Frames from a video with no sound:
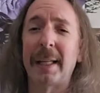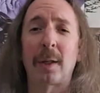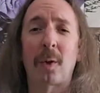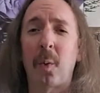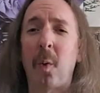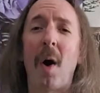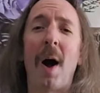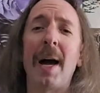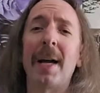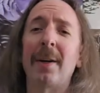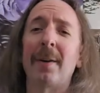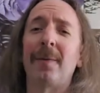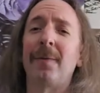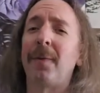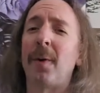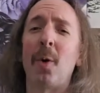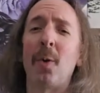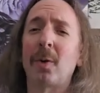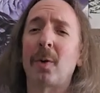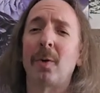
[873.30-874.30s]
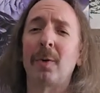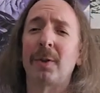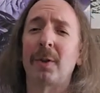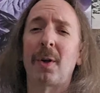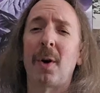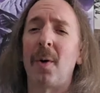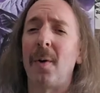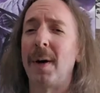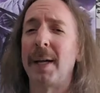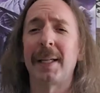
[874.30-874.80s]
choir vocals
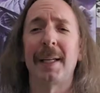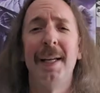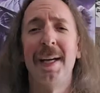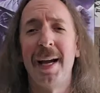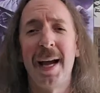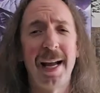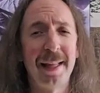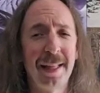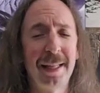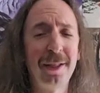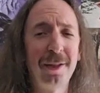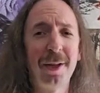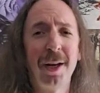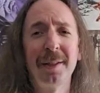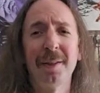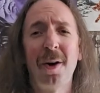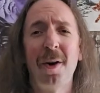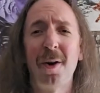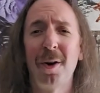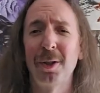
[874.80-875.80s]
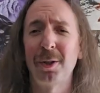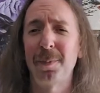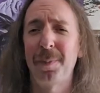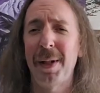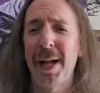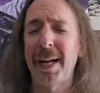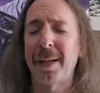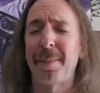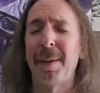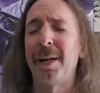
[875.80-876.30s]
going, and then you got the harsh
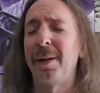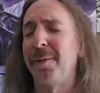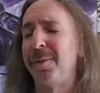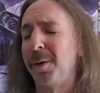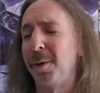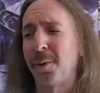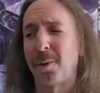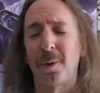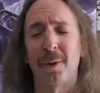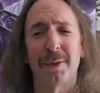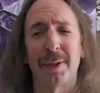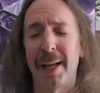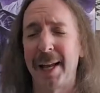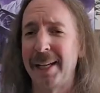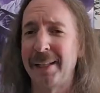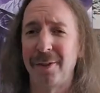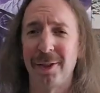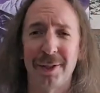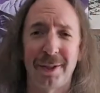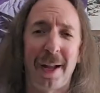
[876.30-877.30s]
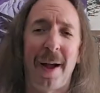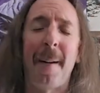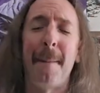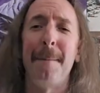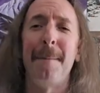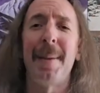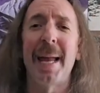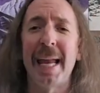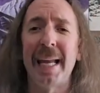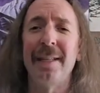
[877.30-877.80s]
black metal vocals and just
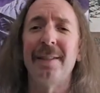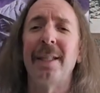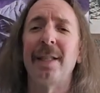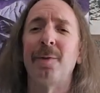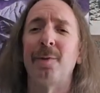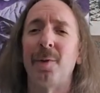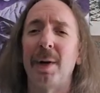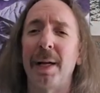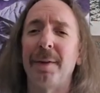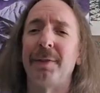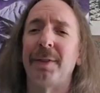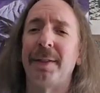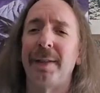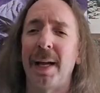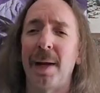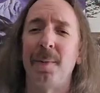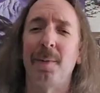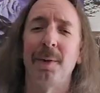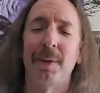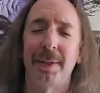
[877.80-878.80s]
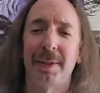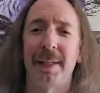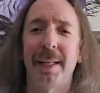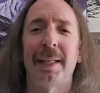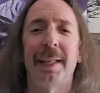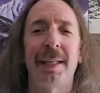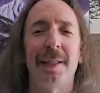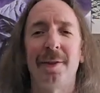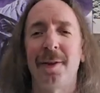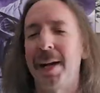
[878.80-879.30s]
amazing riffs that will
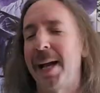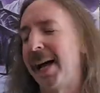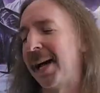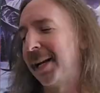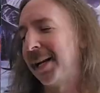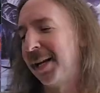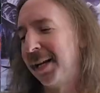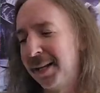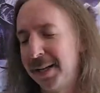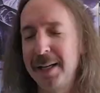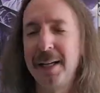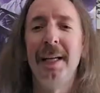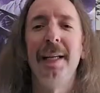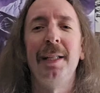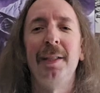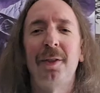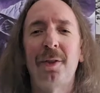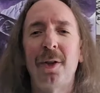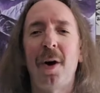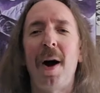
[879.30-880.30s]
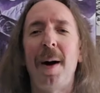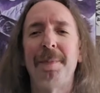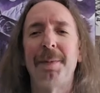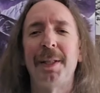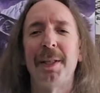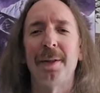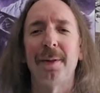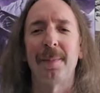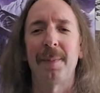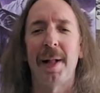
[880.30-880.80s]
stick in your head. Top
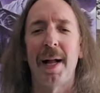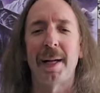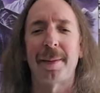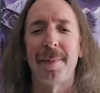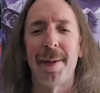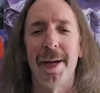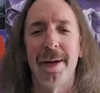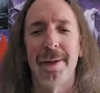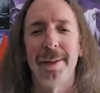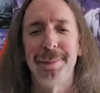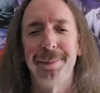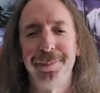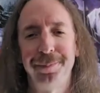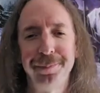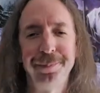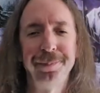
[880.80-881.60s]
tier black metal.